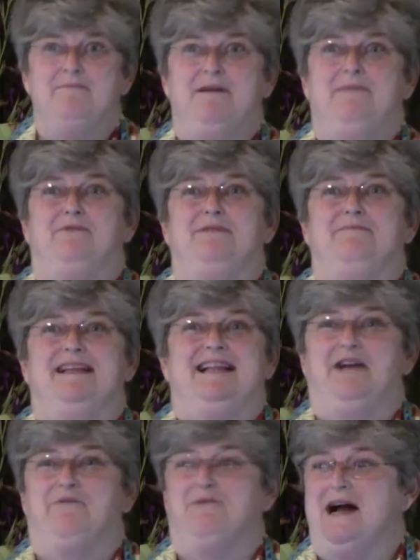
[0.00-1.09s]
People would be
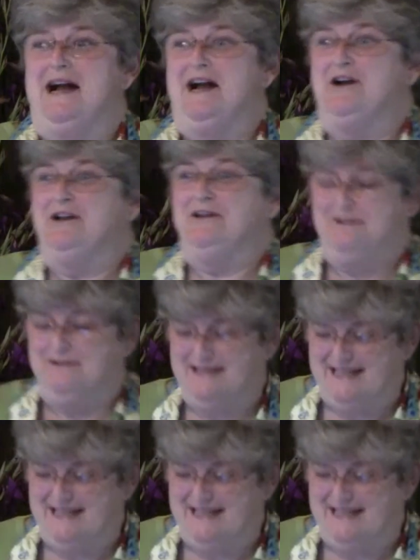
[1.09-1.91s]
like, why are you doing